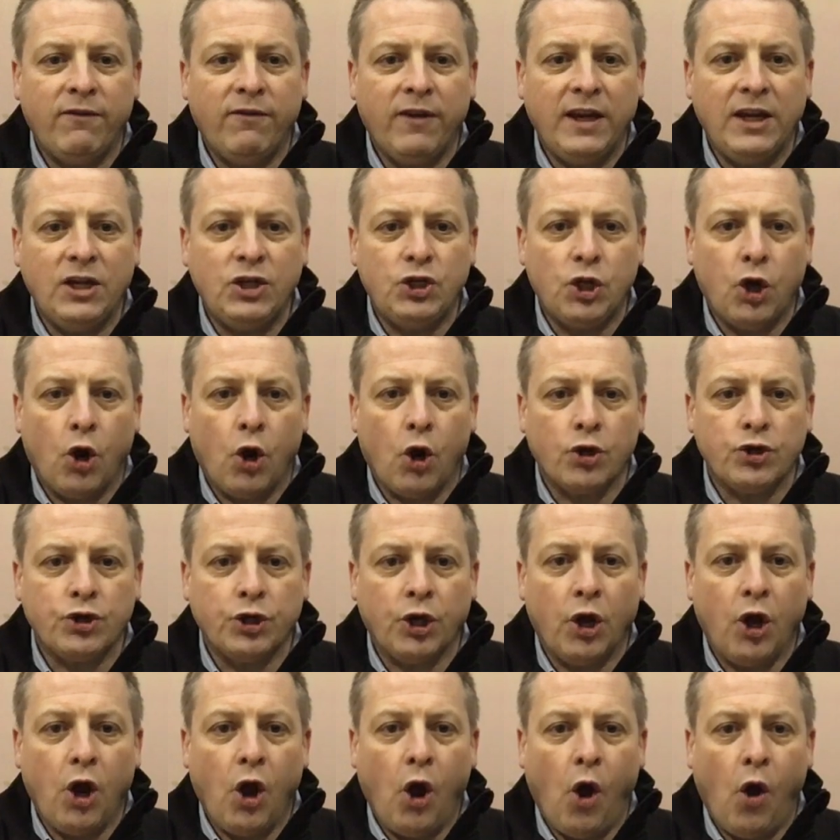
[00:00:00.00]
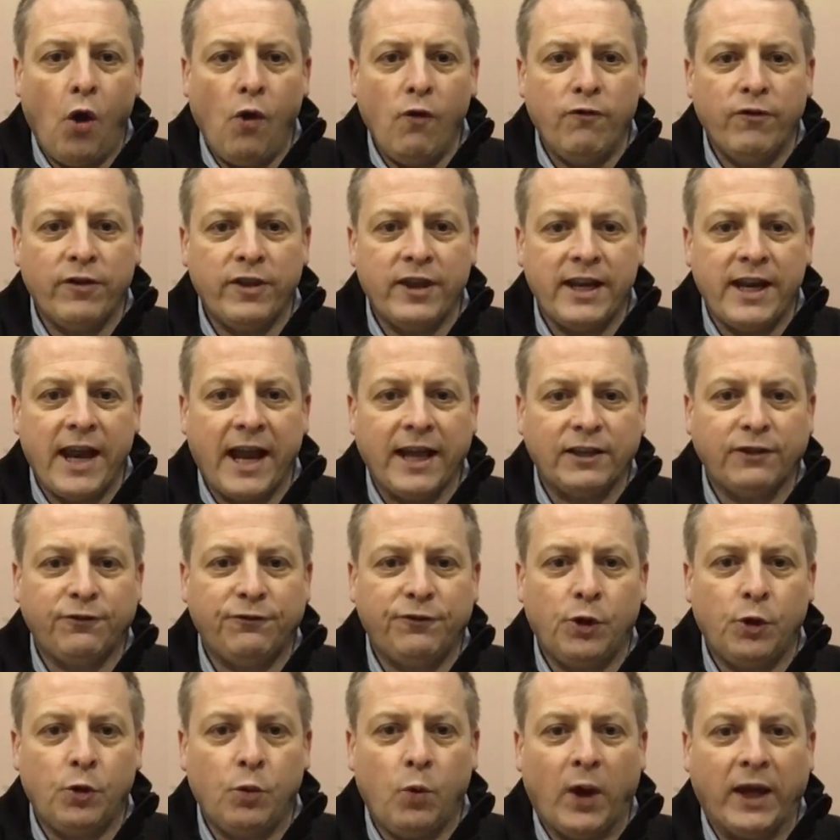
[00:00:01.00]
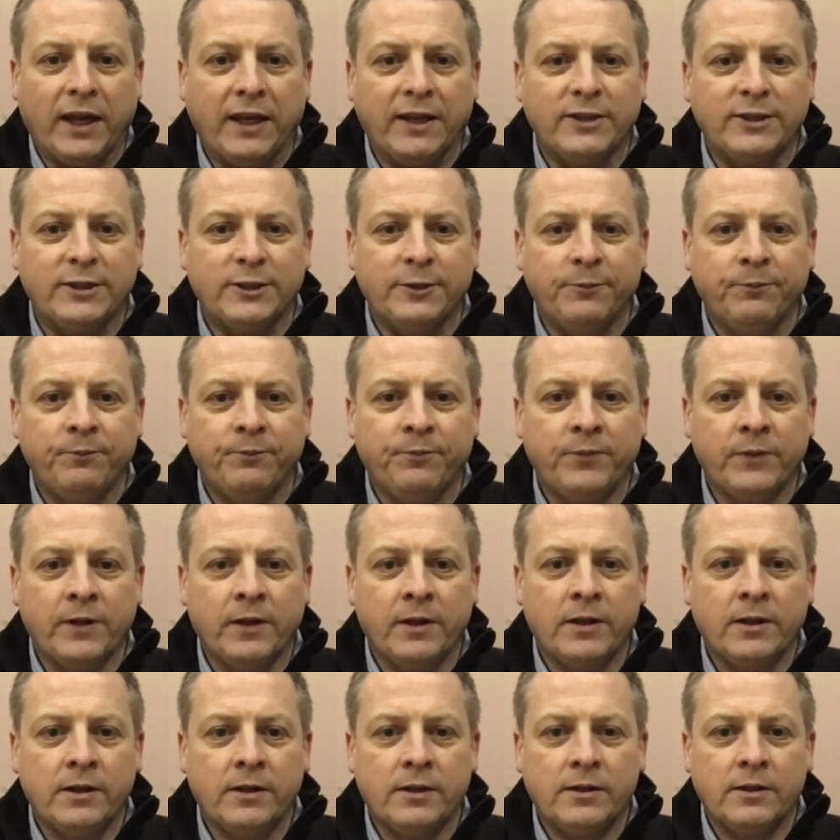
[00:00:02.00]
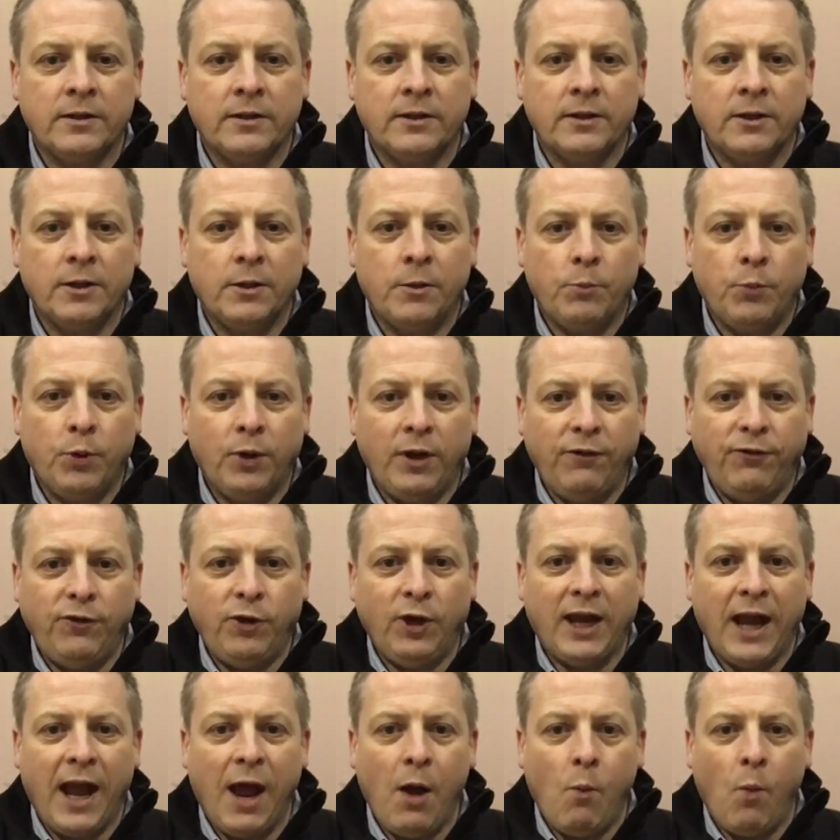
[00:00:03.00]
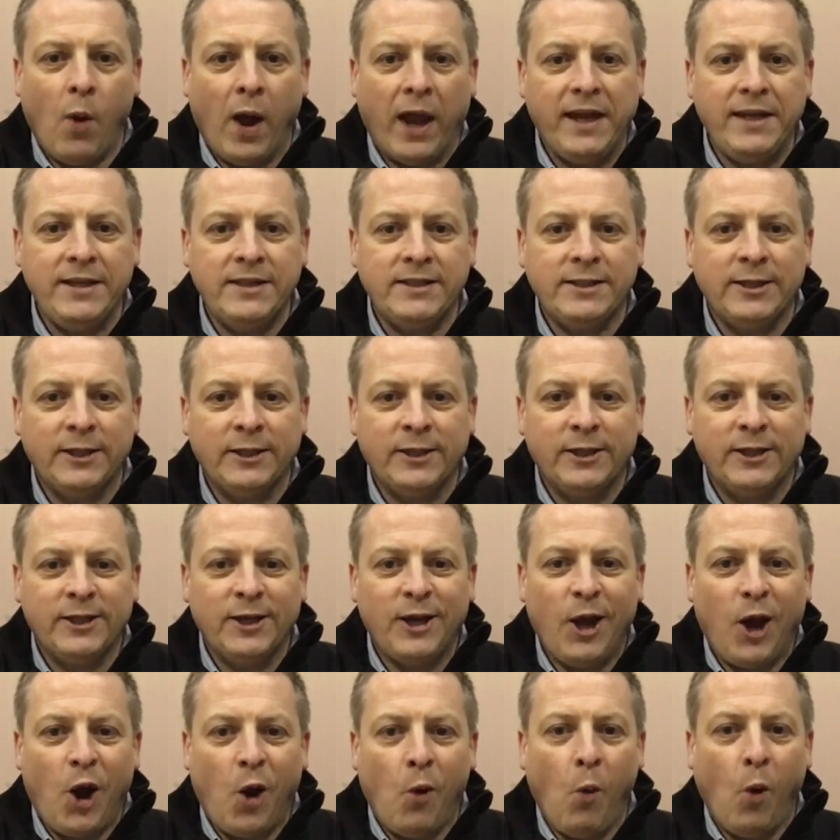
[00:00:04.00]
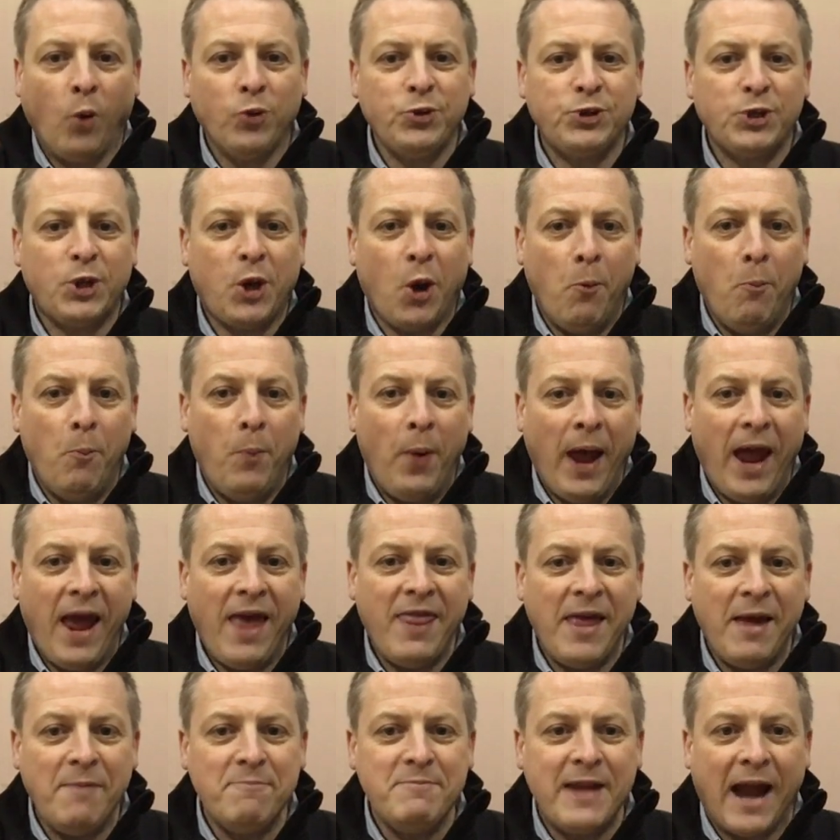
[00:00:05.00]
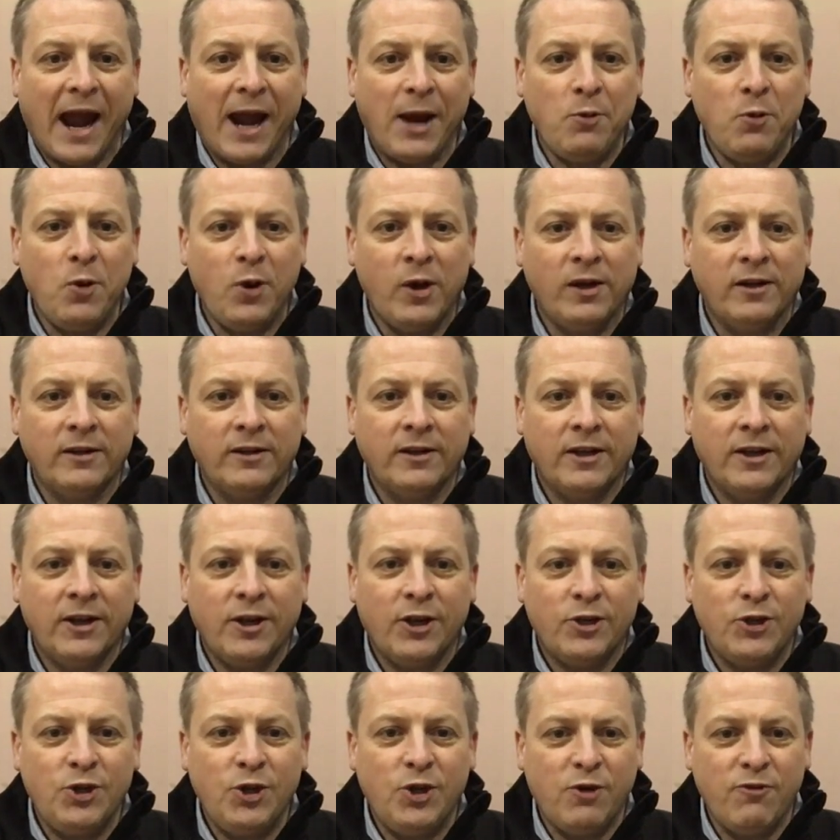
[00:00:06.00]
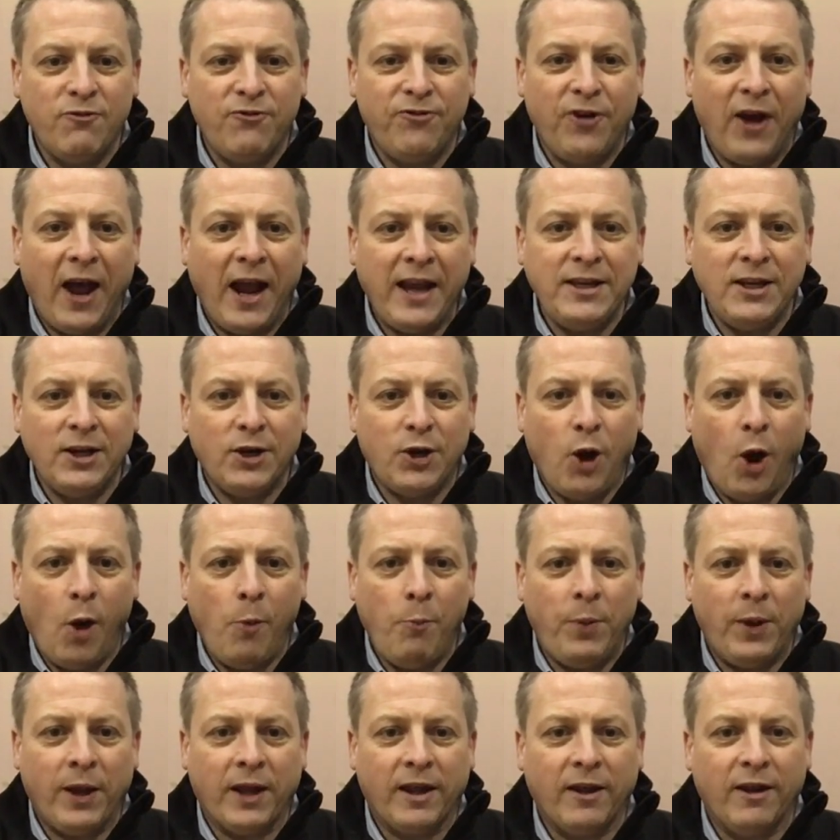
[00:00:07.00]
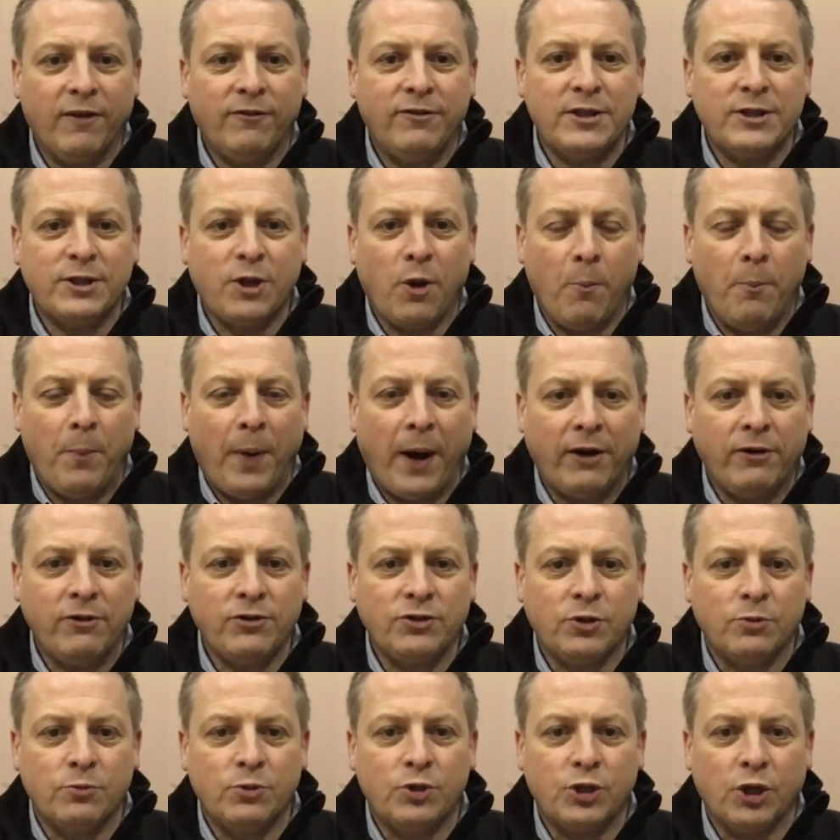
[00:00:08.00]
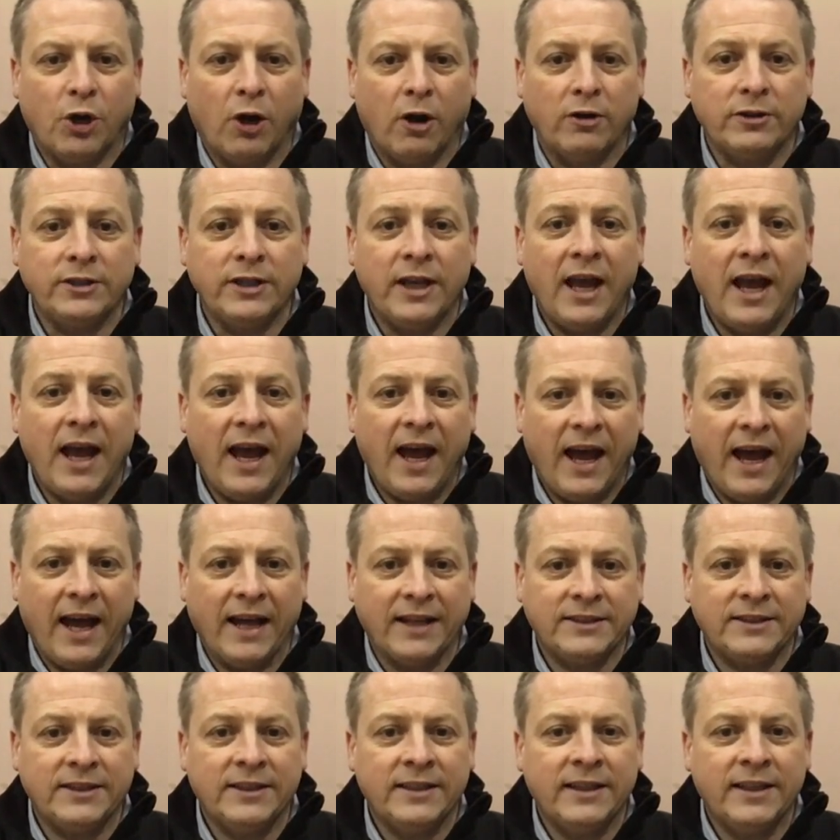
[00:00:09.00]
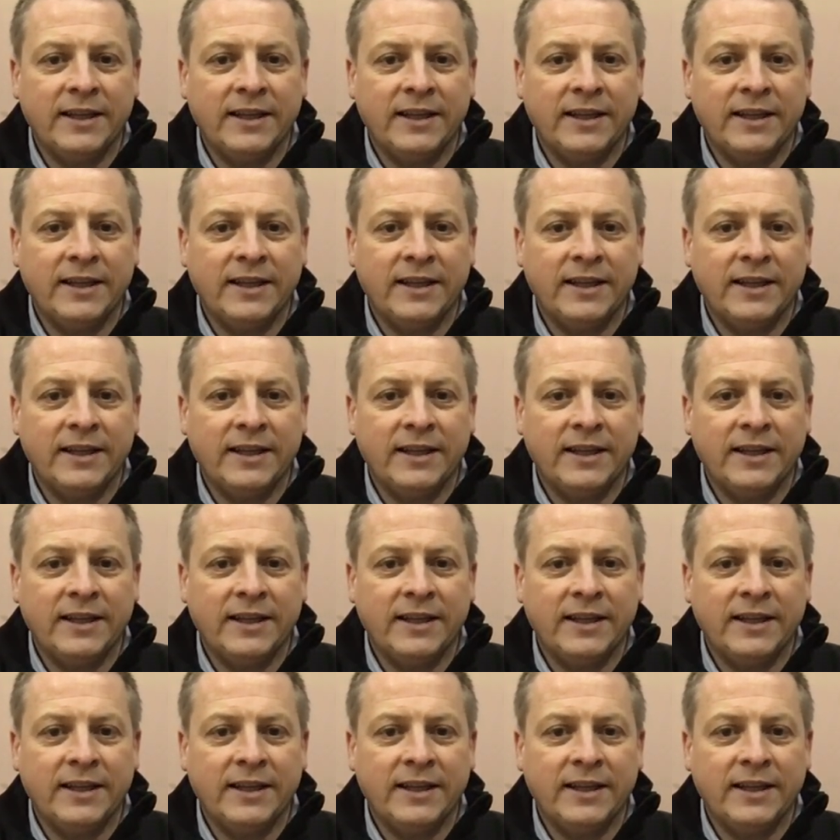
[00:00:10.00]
EV charger over the next few weeks. But if you can't wait and want to compare them now, you can find a copy of this comparison chart at